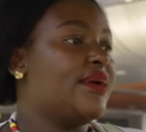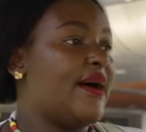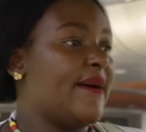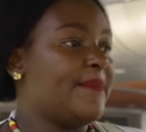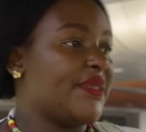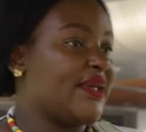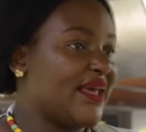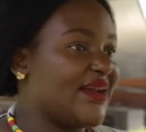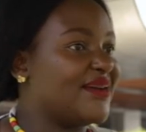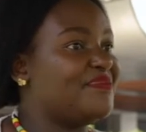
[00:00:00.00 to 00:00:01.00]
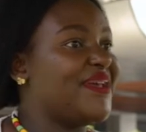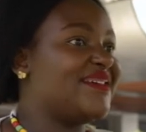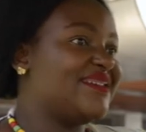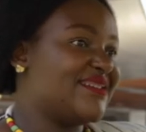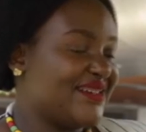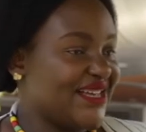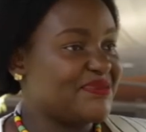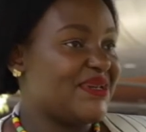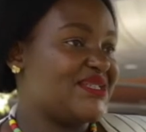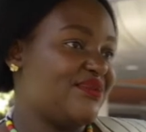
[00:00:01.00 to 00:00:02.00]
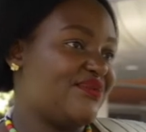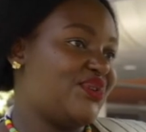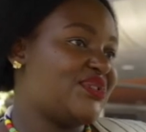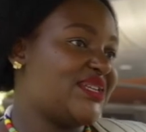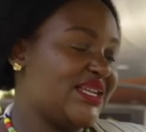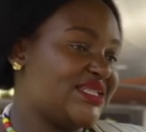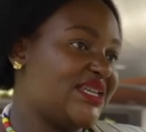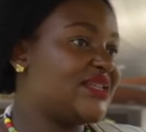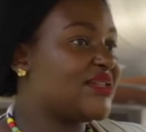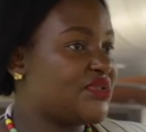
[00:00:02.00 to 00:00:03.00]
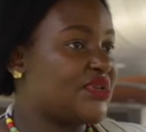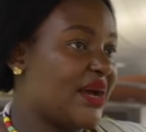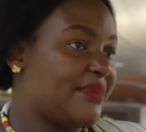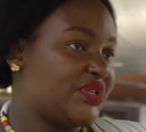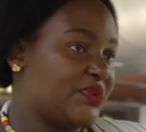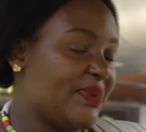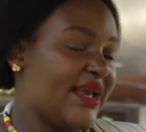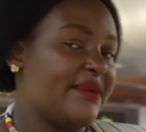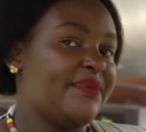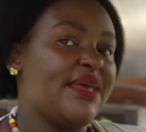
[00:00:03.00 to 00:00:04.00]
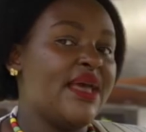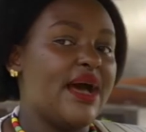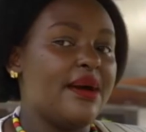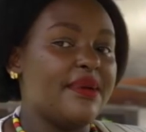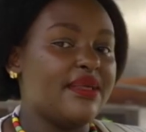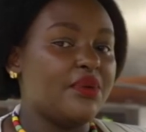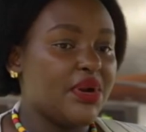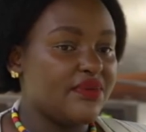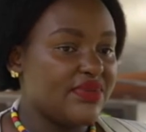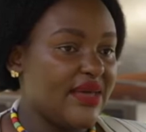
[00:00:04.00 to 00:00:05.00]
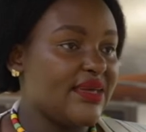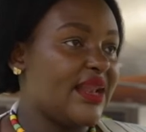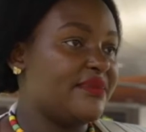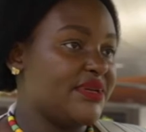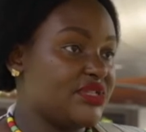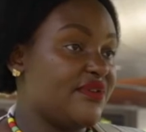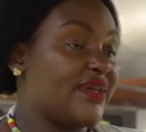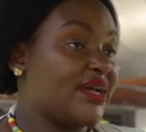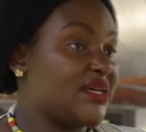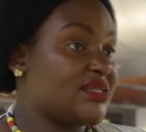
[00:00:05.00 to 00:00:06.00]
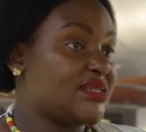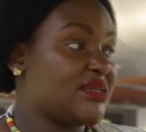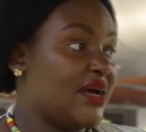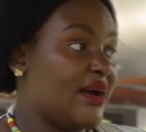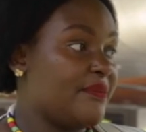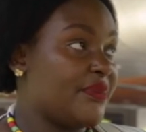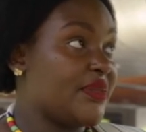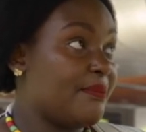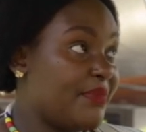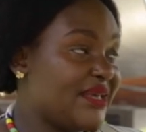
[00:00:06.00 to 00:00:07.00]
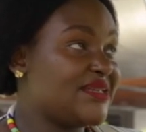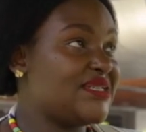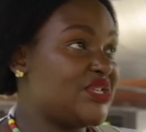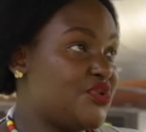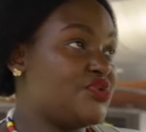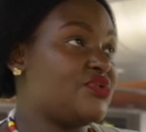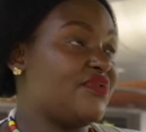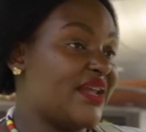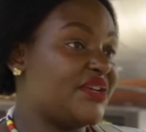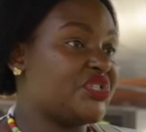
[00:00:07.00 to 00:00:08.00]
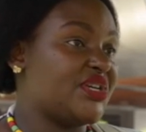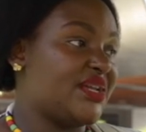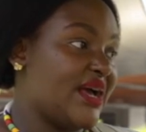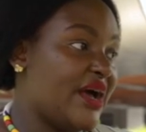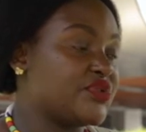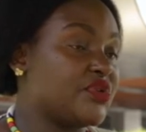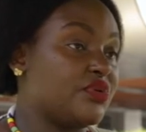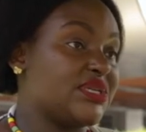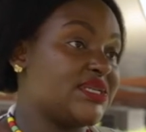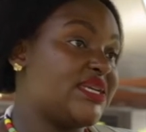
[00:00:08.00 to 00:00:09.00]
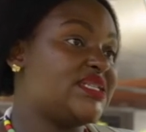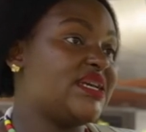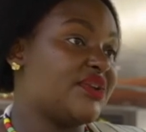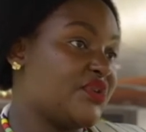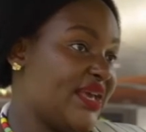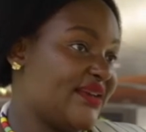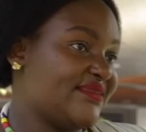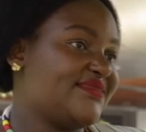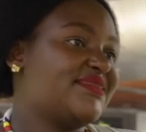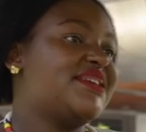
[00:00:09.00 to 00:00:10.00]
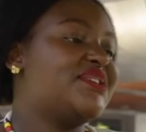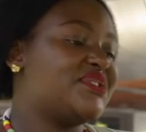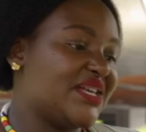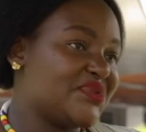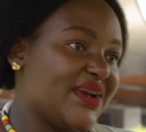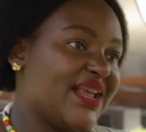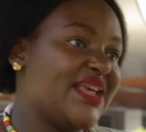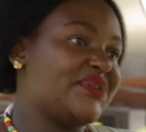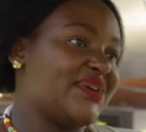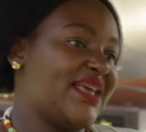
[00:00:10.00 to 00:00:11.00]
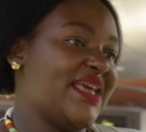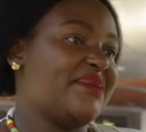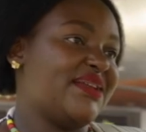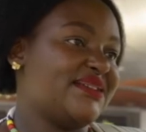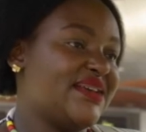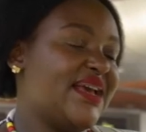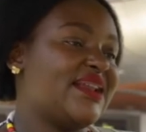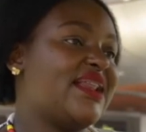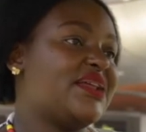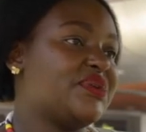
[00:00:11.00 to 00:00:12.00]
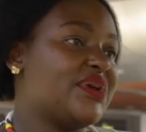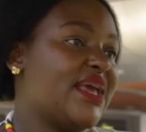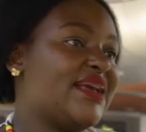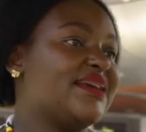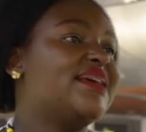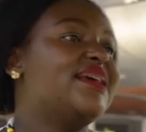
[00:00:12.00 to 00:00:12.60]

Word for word: um, get a big, expensive utility to come into play. Uh, and then one of the other elements of that is um, the biggest use of energy in a household is heating and cooking. So that's where clean cooking came in. And clean cooking, oh,